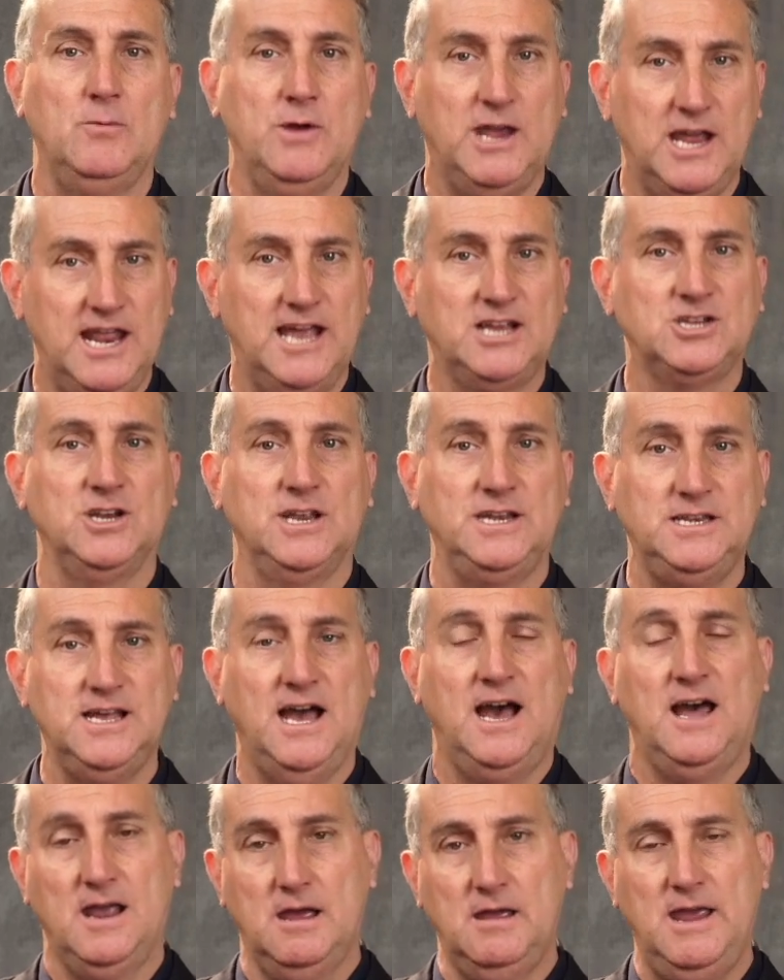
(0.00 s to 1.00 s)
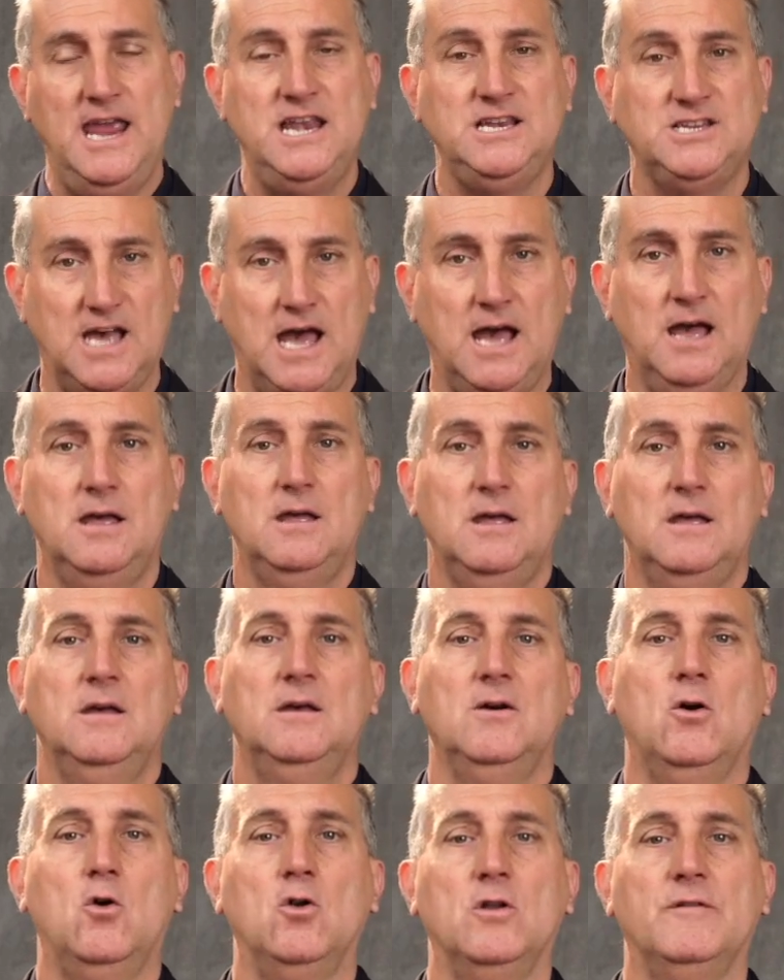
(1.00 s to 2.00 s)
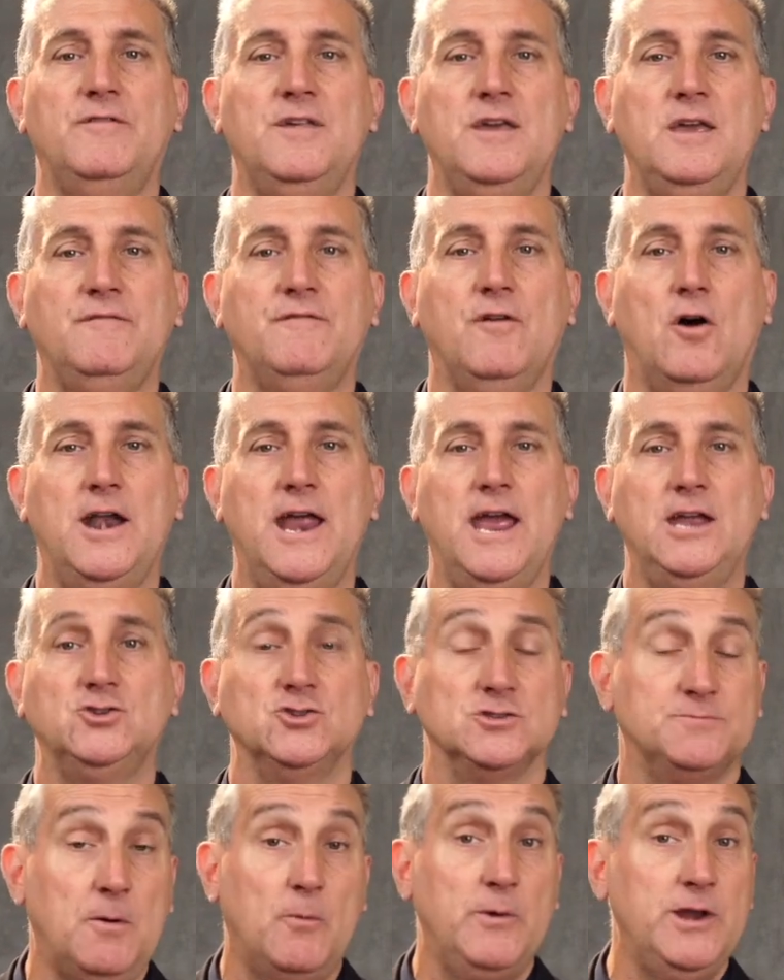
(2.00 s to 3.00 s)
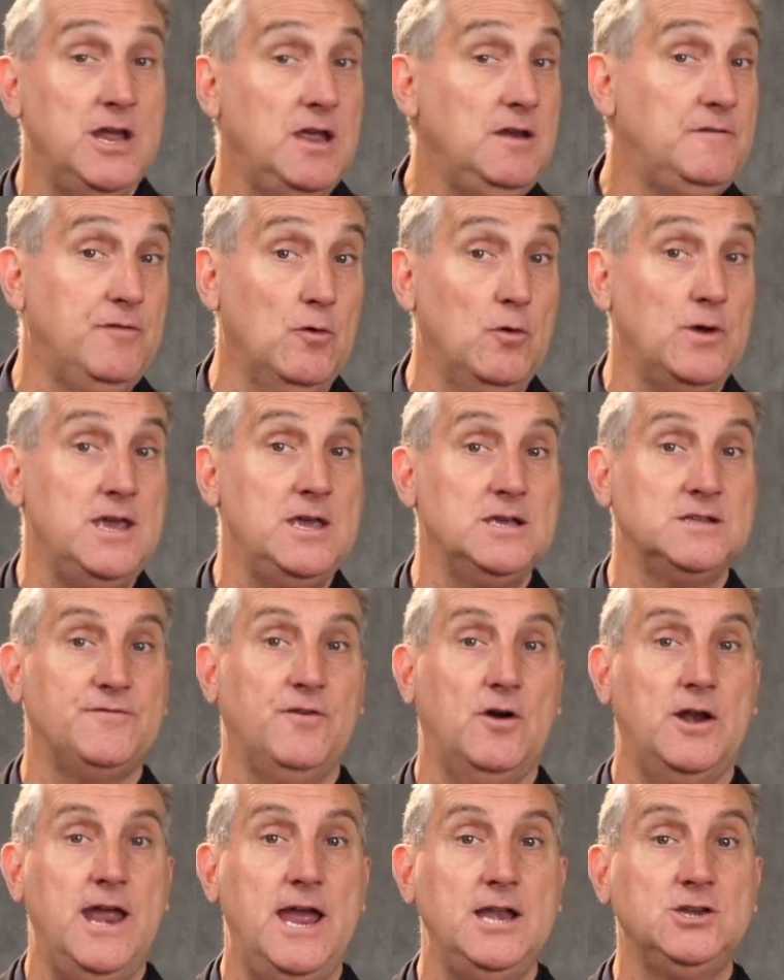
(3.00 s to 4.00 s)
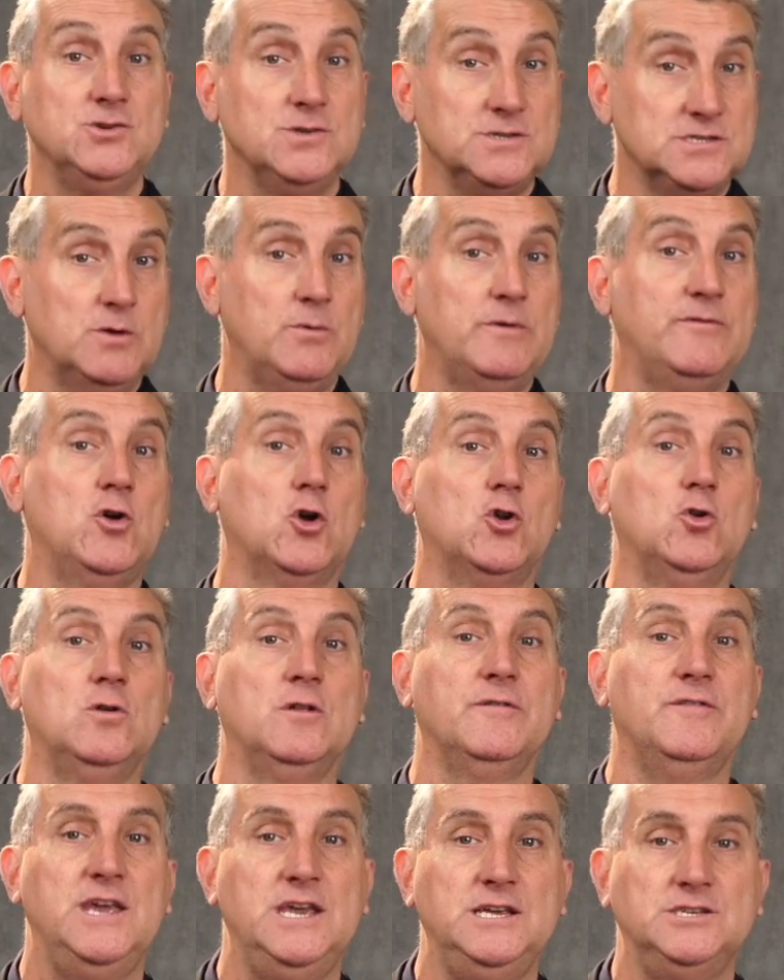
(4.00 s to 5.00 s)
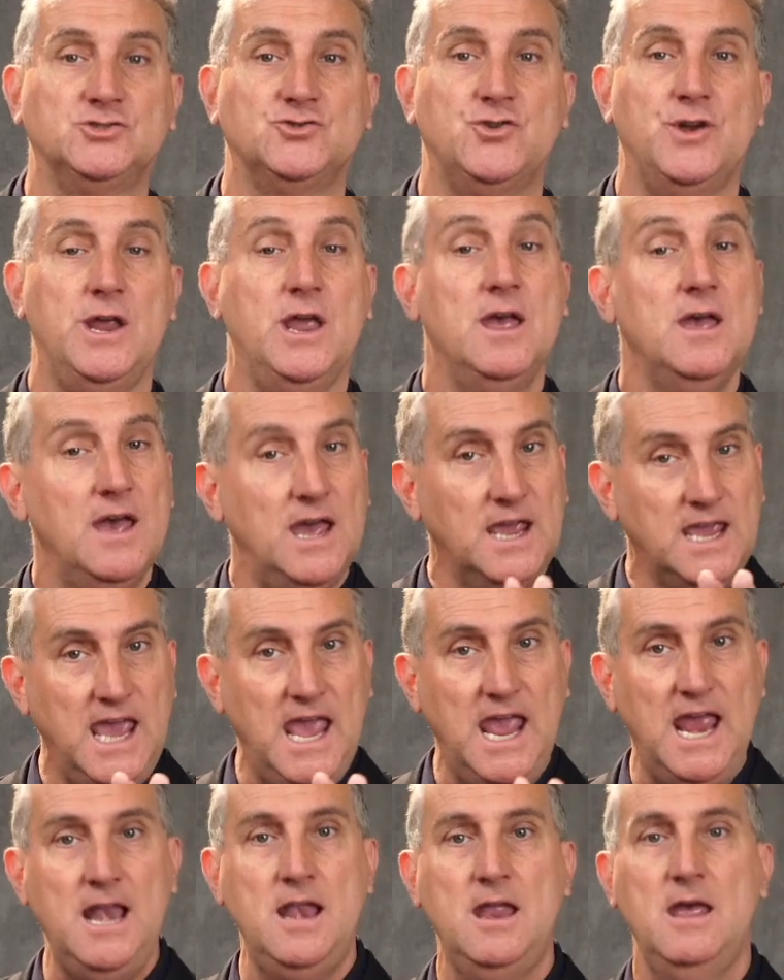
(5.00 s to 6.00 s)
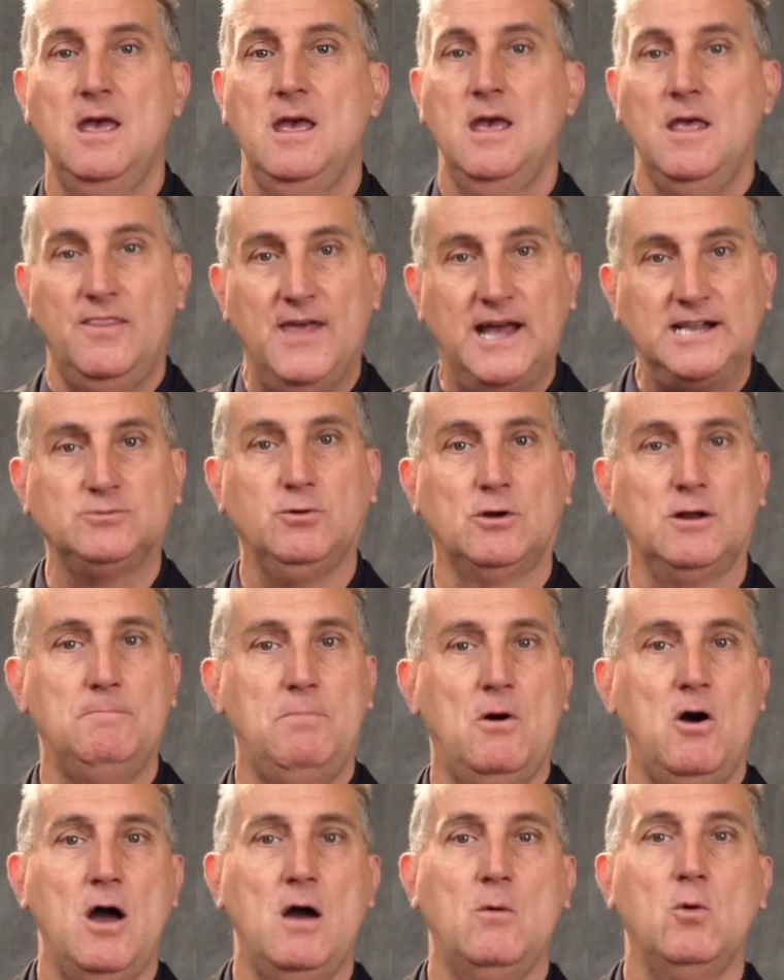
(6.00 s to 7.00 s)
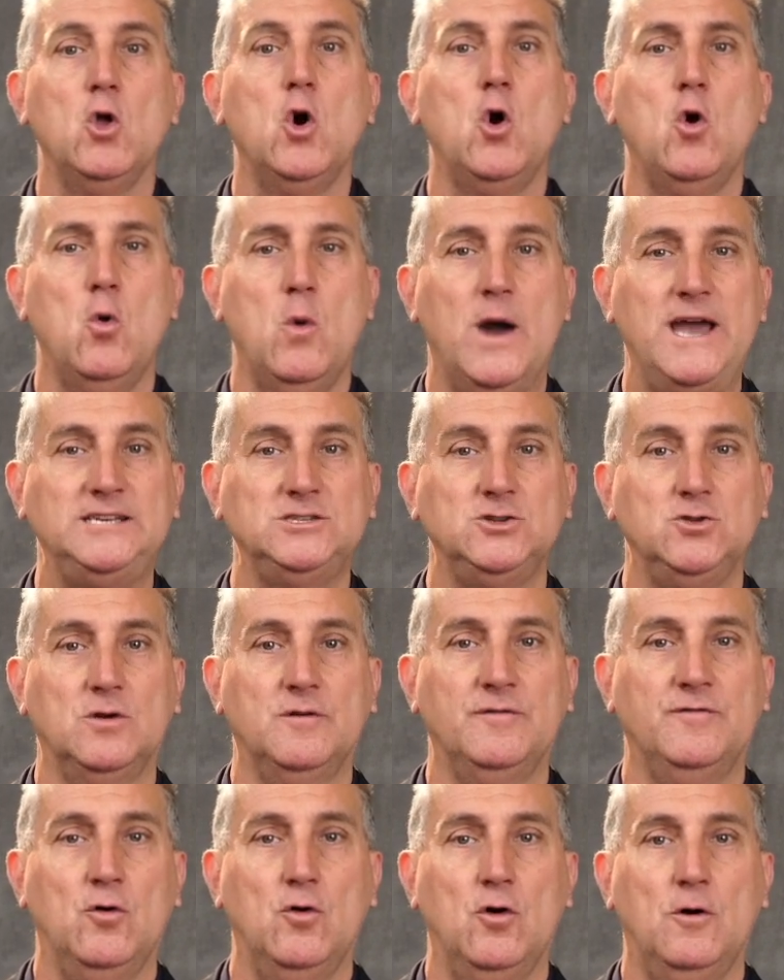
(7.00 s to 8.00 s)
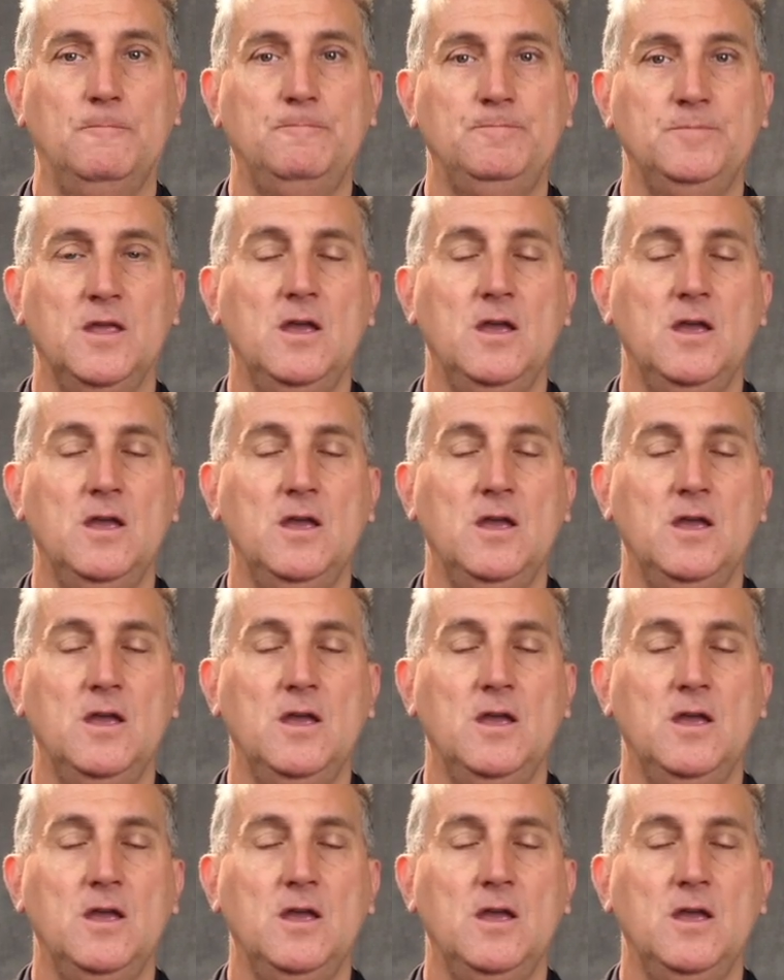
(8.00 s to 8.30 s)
We can actually data enter all of the financials. But we need 4 years financials, so we've got all of the history. Again, that's what a buyer will always look for.